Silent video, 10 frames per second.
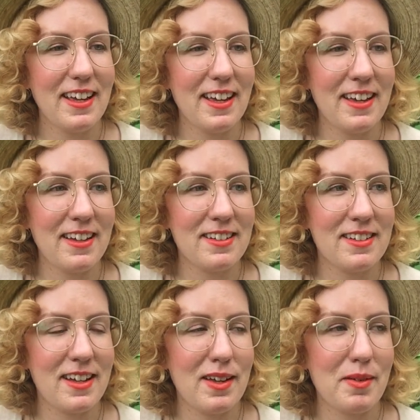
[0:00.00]
And
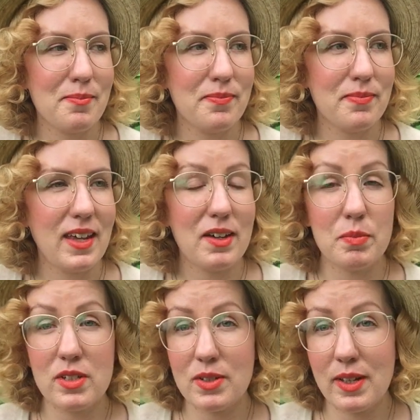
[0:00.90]
yeah, I've
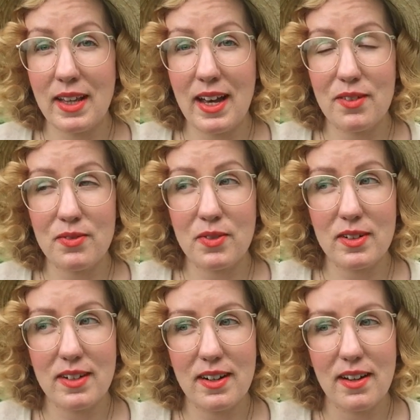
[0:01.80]
been doing that
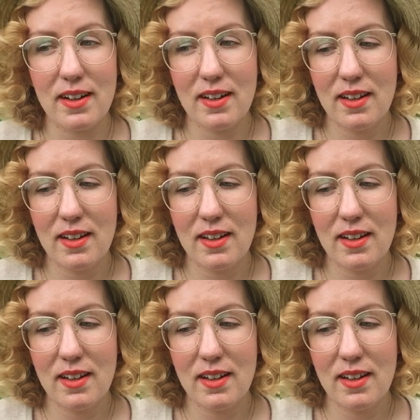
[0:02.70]
for